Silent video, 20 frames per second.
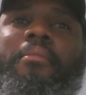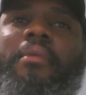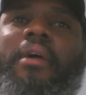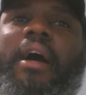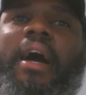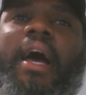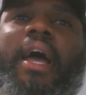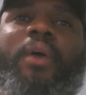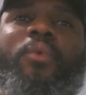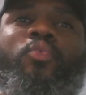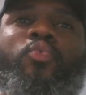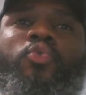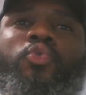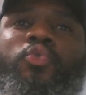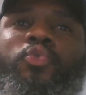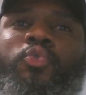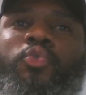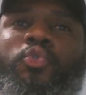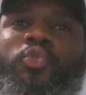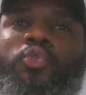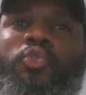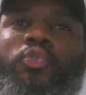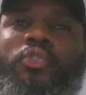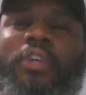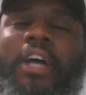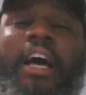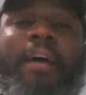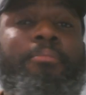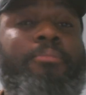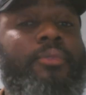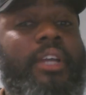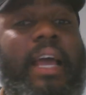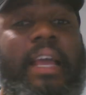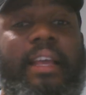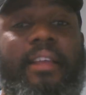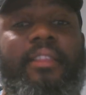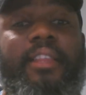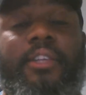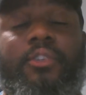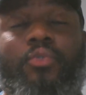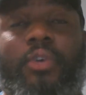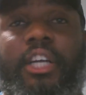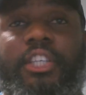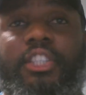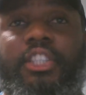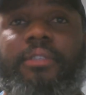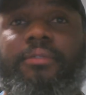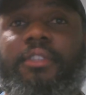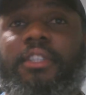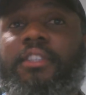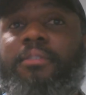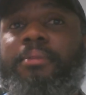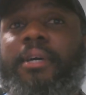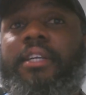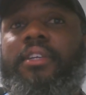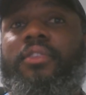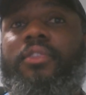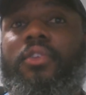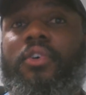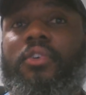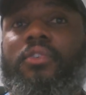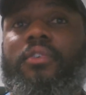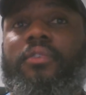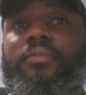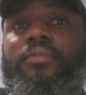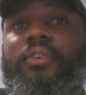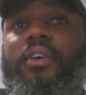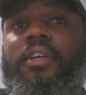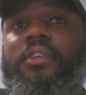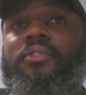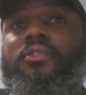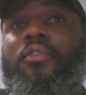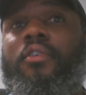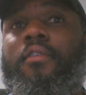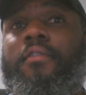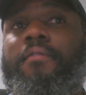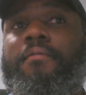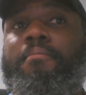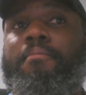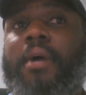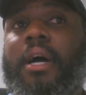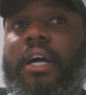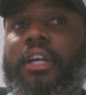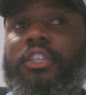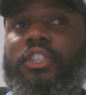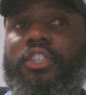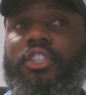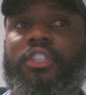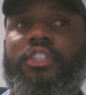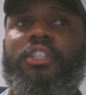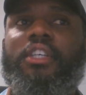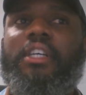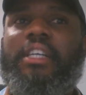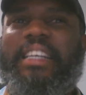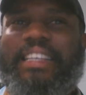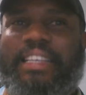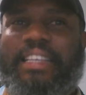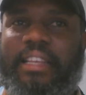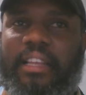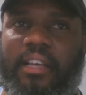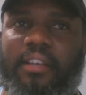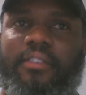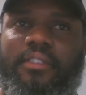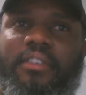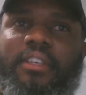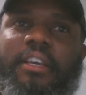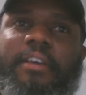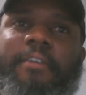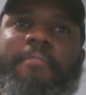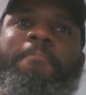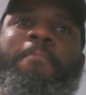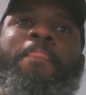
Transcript: I intend to achieve this by the 31st of March next year.